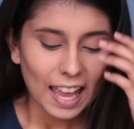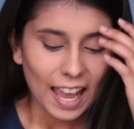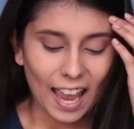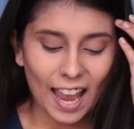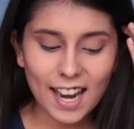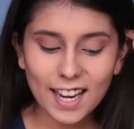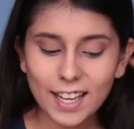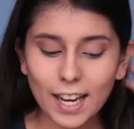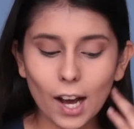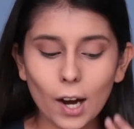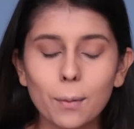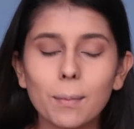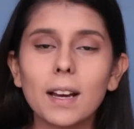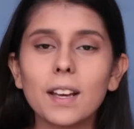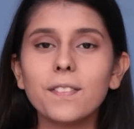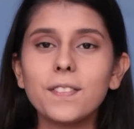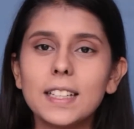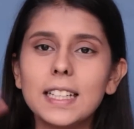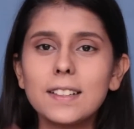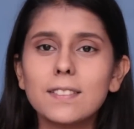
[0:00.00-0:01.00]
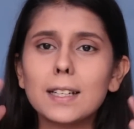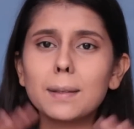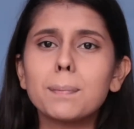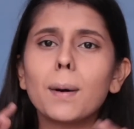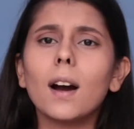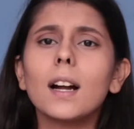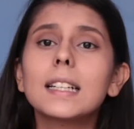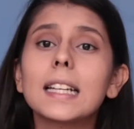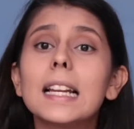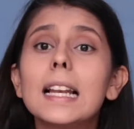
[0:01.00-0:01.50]
And now my favorite
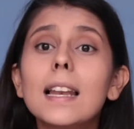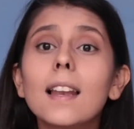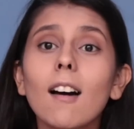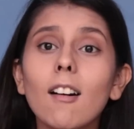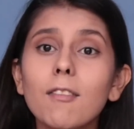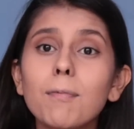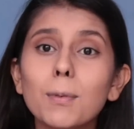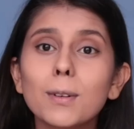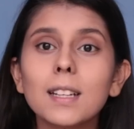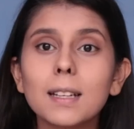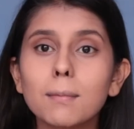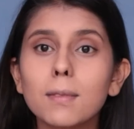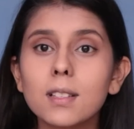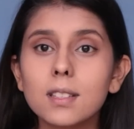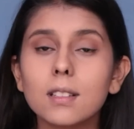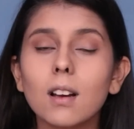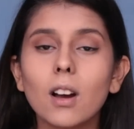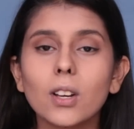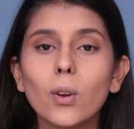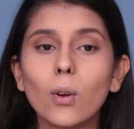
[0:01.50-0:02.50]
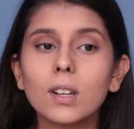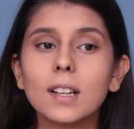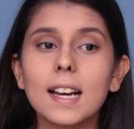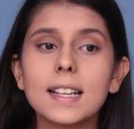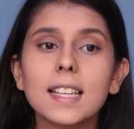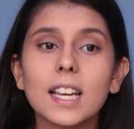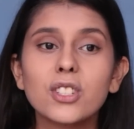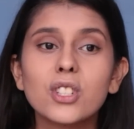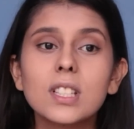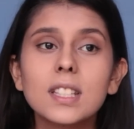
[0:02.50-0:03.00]
part, I love putting mascara on,
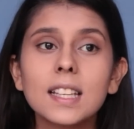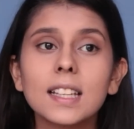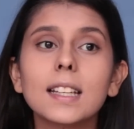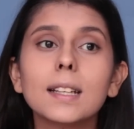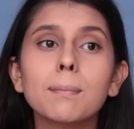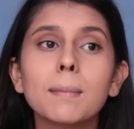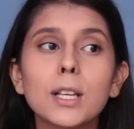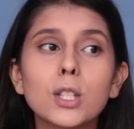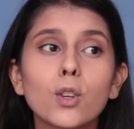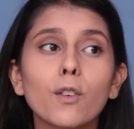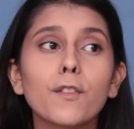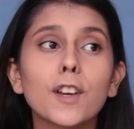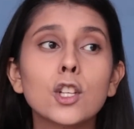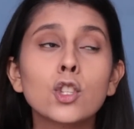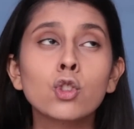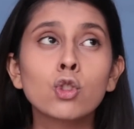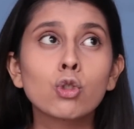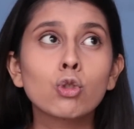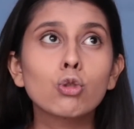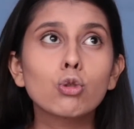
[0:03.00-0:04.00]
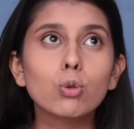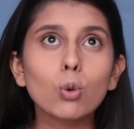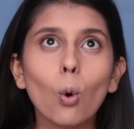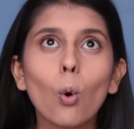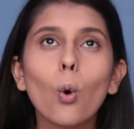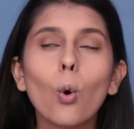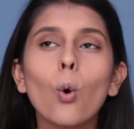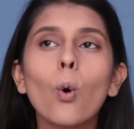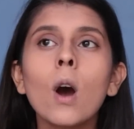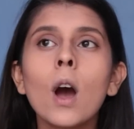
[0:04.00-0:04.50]
guys. I just think it makes your face
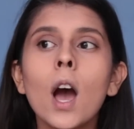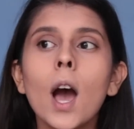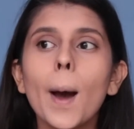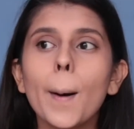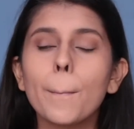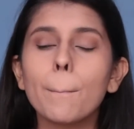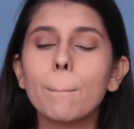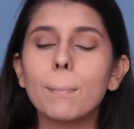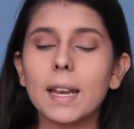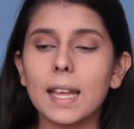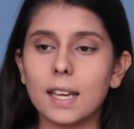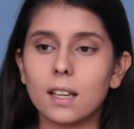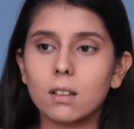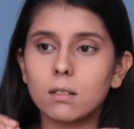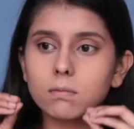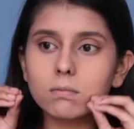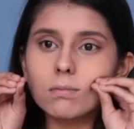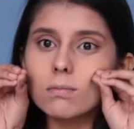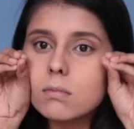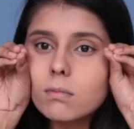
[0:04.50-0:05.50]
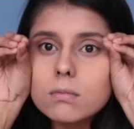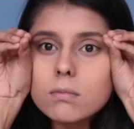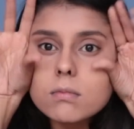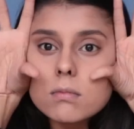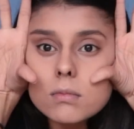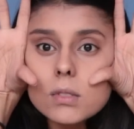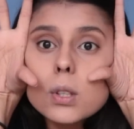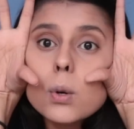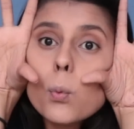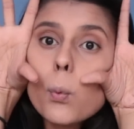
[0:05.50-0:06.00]
so like
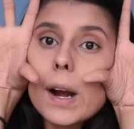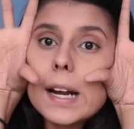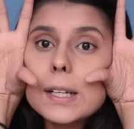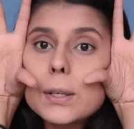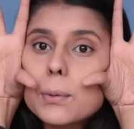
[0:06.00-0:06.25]
wide